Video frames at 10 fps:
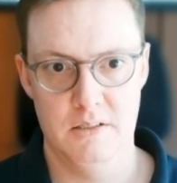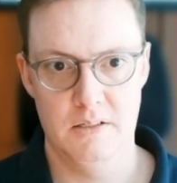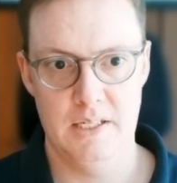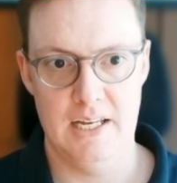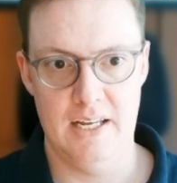
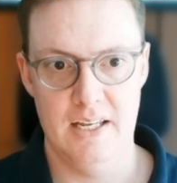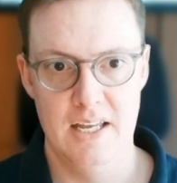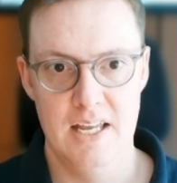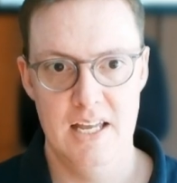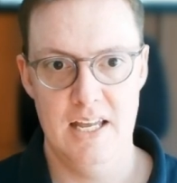Okay,
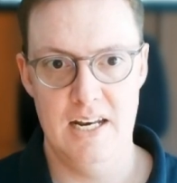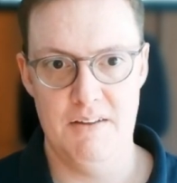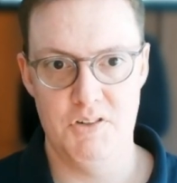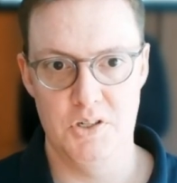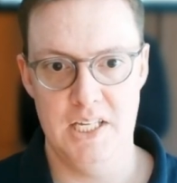and
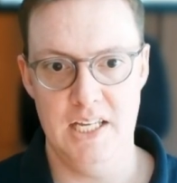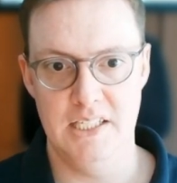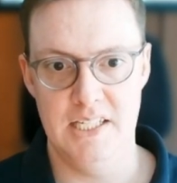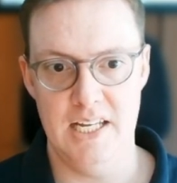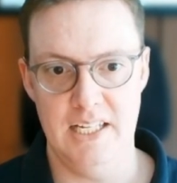after king
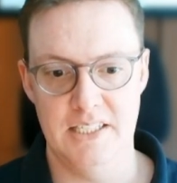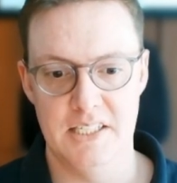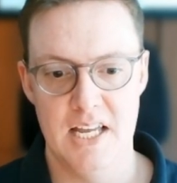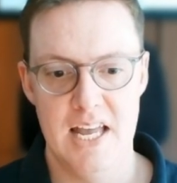takes,